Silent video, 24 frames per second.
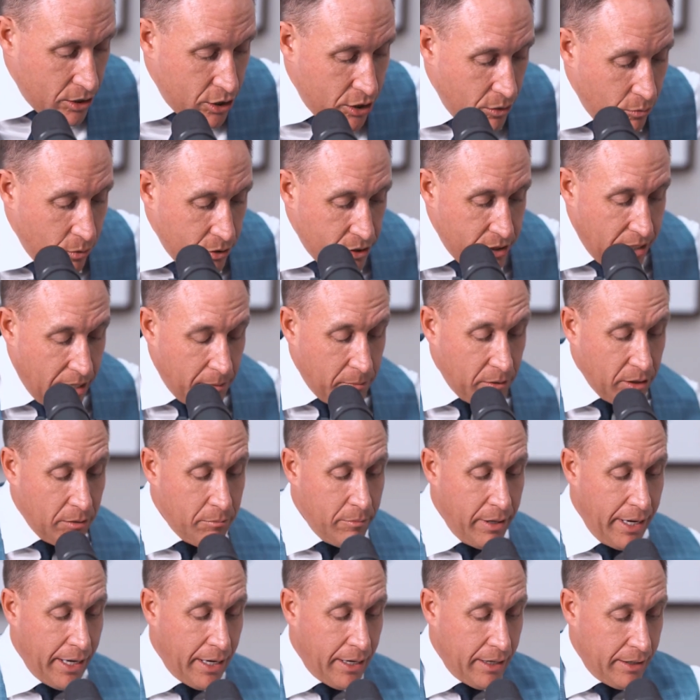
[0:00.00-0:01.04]
She wasn't able to
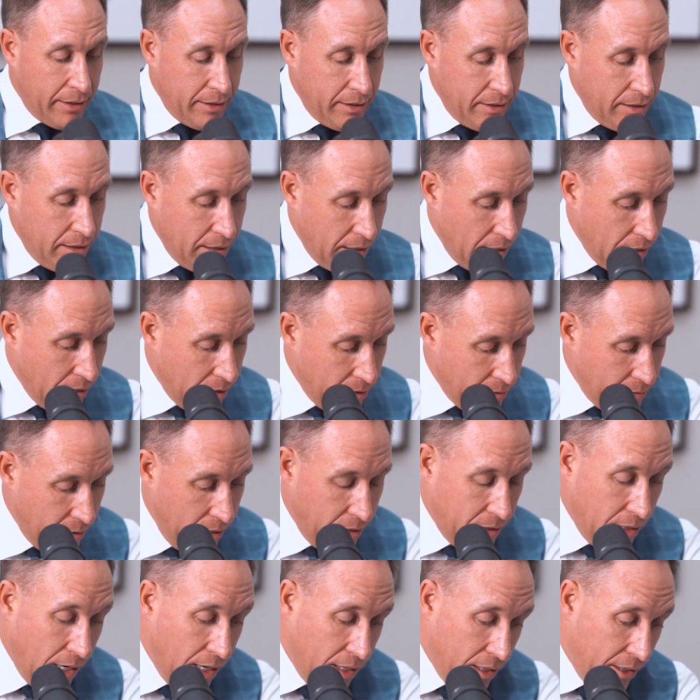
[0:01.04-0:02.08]
make it,
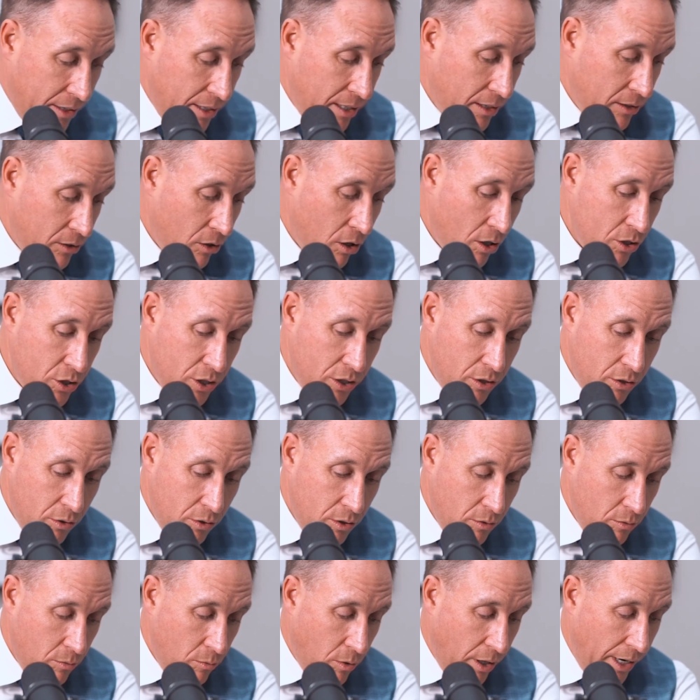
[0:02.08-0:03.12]
and I think largely due
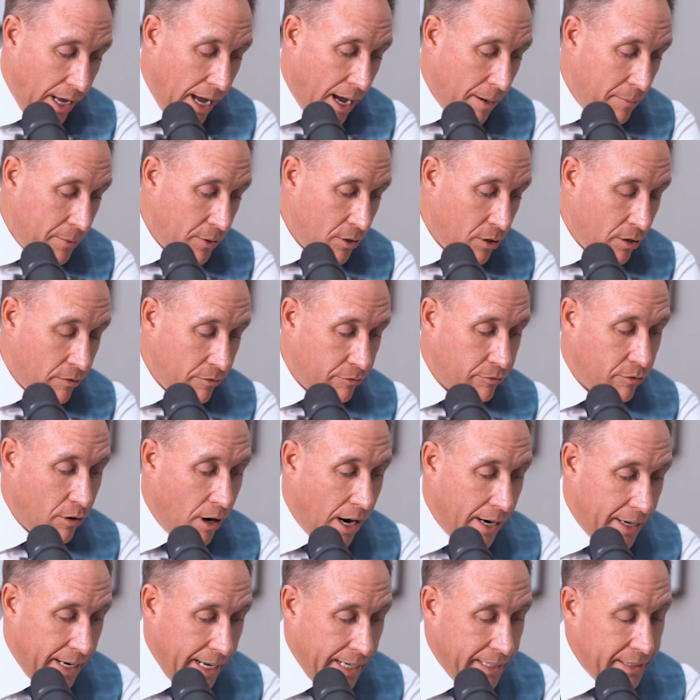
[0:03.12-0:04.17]
to what happened on
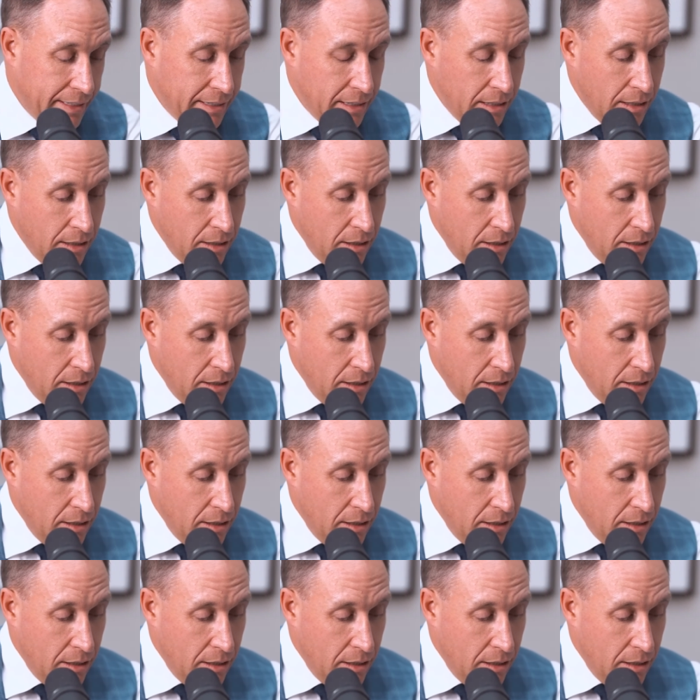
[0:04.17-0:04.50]
Friday.